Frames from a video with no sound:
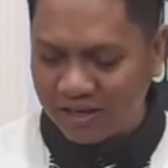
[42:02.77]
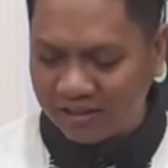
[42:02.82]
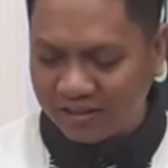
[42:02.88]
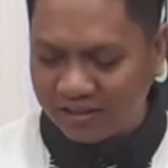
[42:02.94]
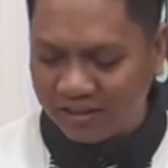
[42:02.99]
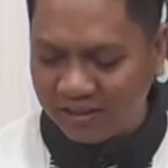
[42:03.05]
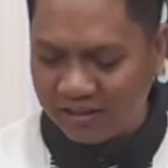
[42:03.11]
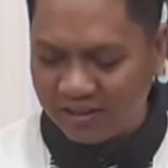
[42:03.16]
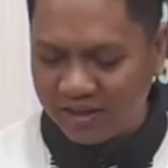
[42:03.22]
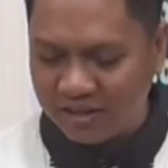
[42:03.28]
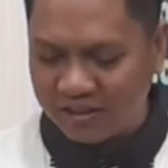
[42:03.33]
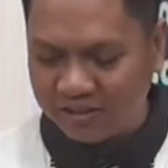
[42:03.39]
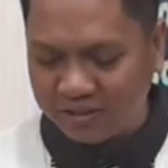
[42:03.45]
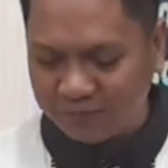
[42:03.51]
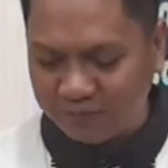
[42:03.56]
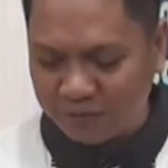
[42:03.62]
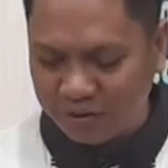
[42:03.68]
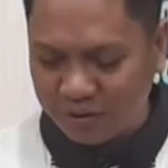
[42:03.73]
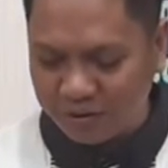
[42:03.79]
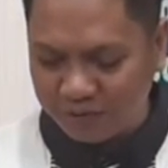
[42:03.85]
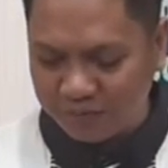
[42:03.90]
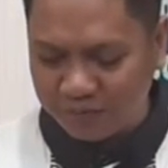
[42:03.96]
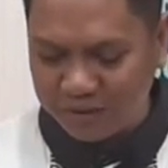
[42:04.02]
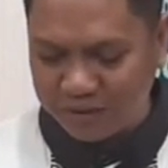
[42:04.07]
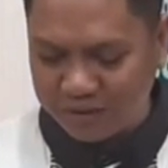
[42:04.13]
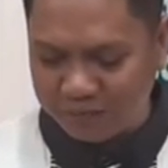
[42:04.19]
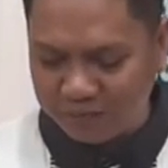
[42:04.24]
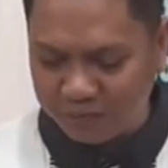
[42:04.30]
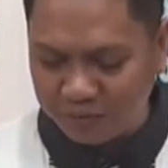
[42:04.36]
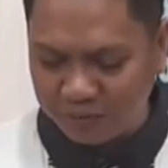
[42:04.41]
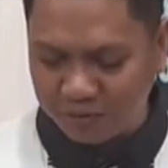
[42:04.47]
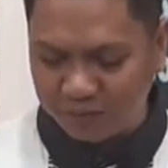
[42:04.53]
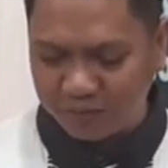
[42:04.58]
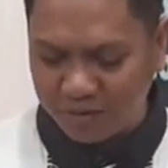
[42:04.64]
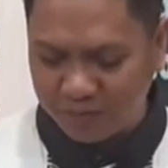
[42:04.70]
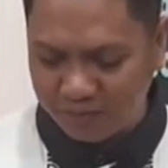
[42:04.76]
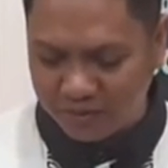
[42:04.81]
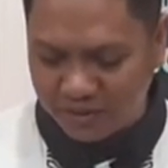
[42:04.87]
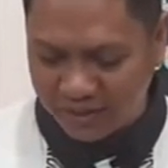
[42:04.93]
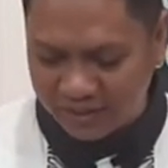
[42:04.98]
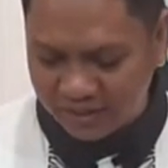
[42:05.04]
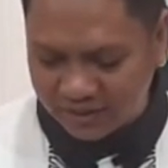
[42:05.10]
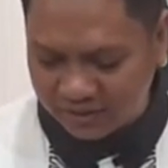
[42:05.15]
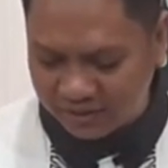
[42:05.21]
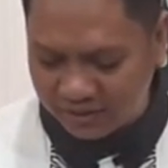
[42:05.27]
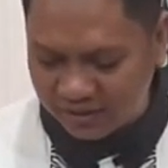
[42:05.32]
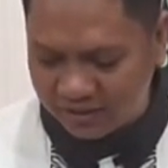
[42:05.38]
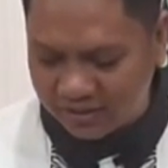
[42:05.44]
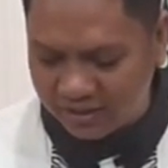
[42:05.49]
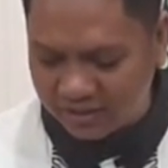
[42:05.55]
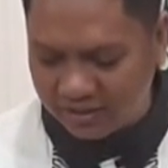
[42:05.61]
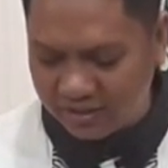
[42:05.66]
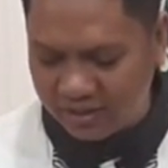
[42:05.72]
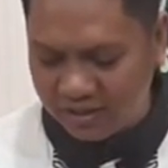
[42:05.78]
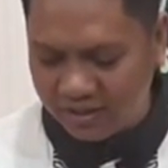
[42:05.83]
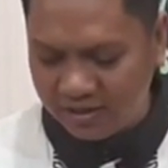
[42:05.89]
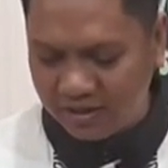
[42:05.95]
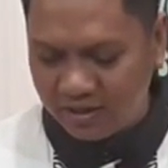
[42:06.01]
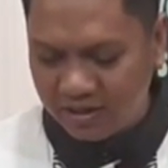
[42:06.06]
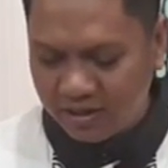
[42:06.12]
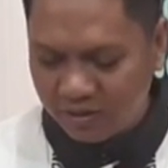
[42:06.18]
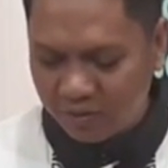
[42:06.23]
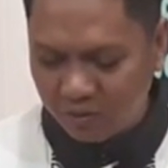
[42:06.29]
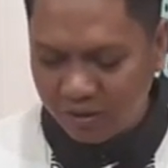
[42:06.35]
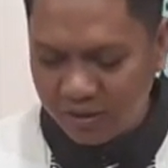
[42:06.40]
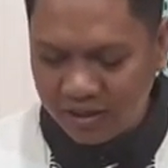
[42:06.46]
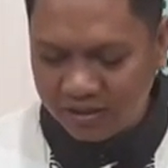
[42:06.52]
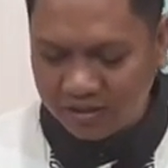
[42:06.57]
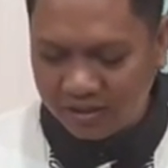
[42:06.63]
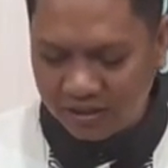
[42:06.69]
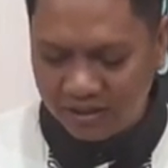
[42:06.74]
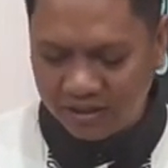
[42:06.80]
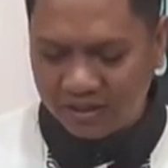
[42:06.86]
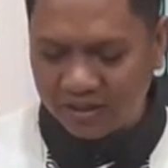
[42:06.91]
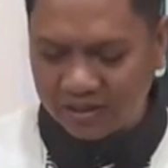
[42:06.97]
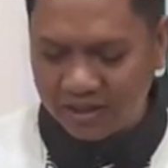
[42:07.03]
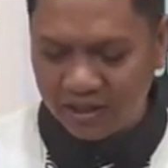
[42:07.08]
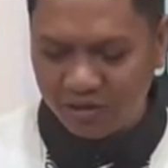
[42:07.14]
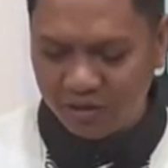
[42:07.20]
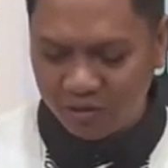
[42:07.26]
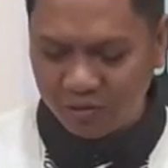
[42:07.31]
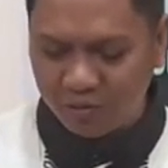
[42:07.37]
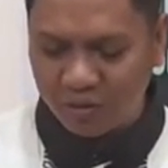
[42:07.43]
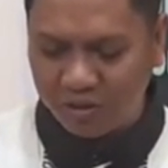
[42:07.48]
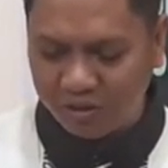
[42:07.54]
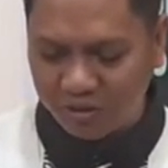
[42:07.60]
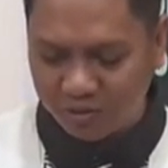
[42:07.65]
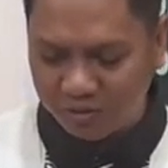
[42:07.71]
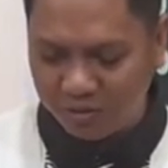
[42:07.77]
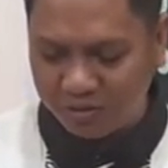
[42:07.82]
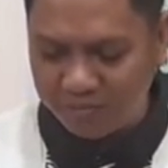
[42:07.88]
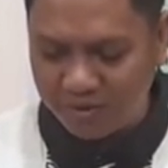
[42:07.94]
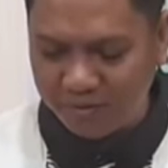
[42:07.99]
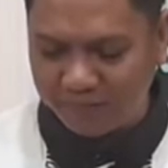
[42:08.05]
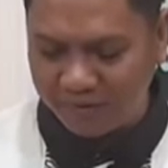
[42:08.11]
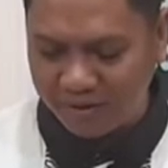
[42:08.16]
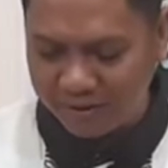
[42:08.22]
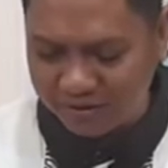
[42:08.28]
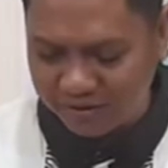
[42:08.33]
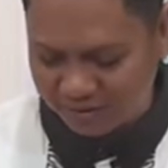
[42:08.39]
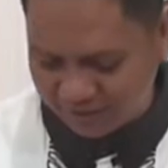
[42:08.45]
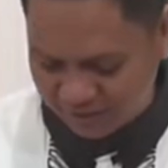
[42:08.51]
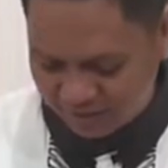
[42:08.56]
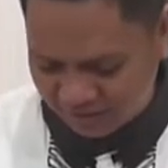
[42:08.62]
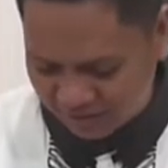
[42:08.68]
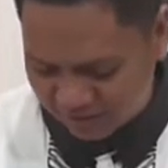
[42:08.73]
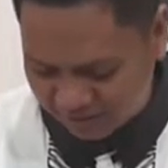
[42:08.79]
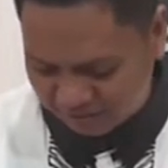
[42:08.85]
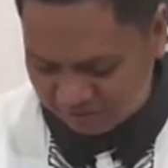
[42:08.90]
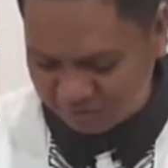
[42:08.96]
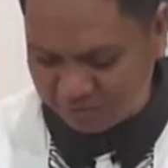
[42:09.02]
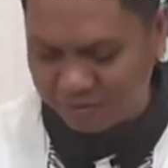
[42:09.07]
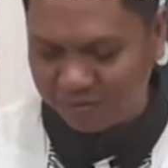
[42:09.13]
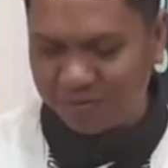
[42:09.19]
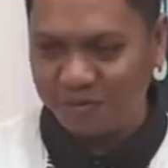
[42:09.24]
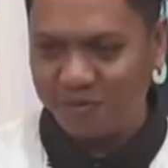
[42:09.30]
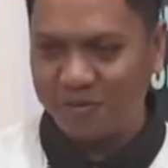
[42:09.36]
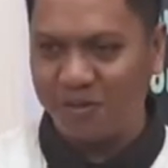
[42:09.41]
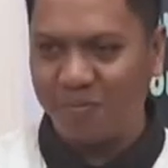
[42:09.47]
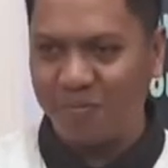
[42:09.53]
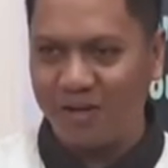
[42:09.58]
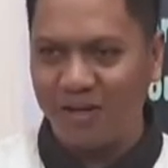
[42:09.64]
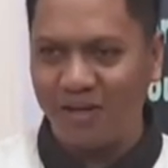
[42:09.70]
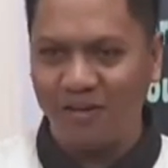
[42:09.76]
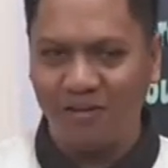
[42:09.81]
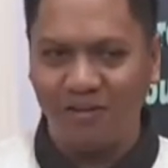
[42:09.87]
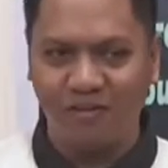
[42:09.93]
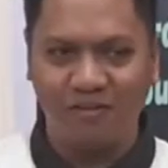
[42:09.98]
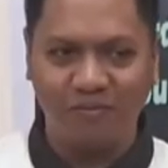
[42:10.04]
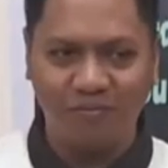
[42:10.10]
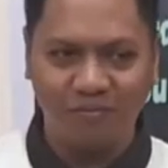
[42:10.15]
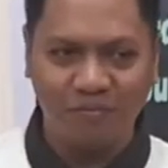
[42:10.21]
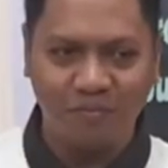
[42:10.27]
not drink henceforth of this fruit of the vine until that day when I drink it anew with you in my Father's kingdom. So, ano yung sabihin nun?